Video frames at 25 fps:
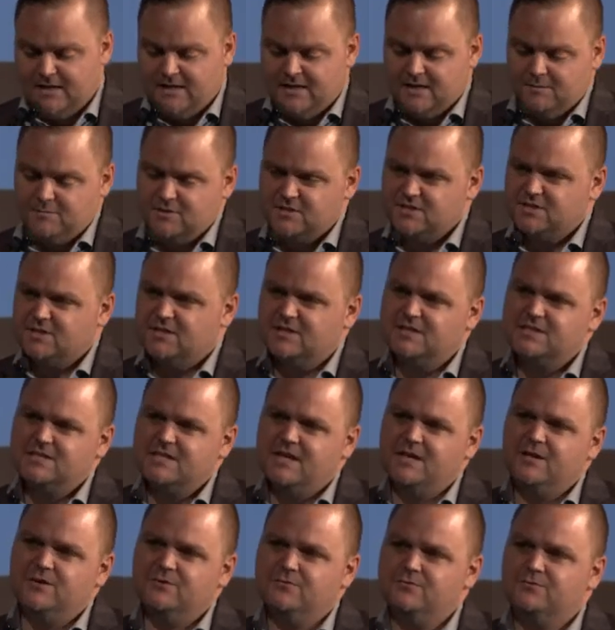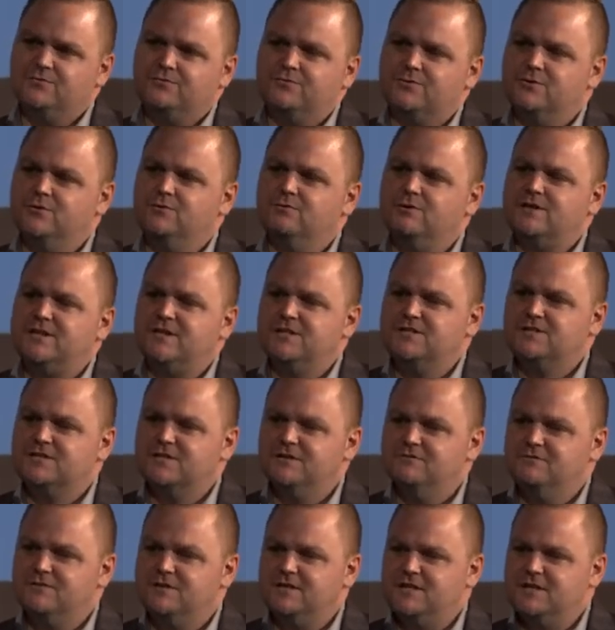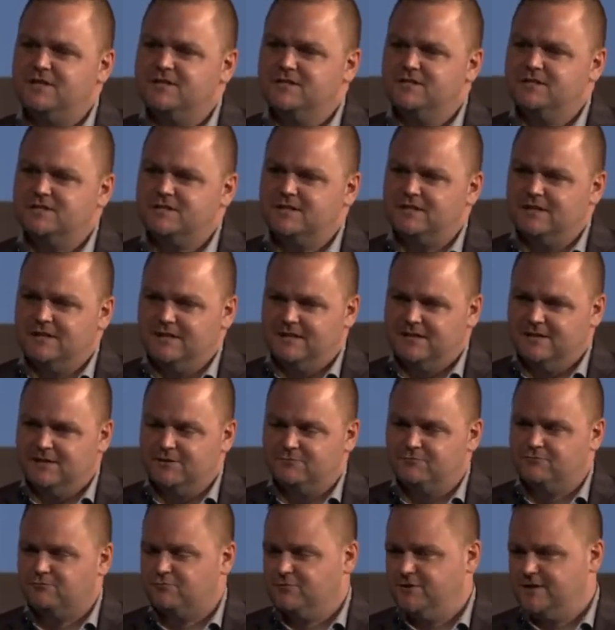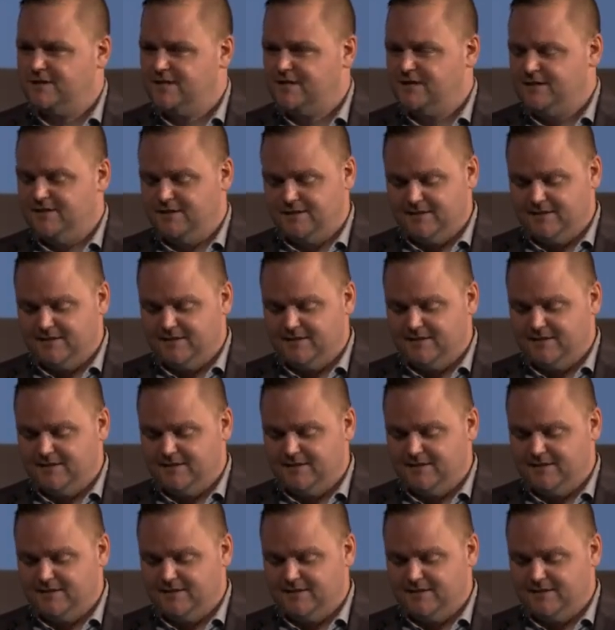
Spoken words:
I'm just going to take you through each of these three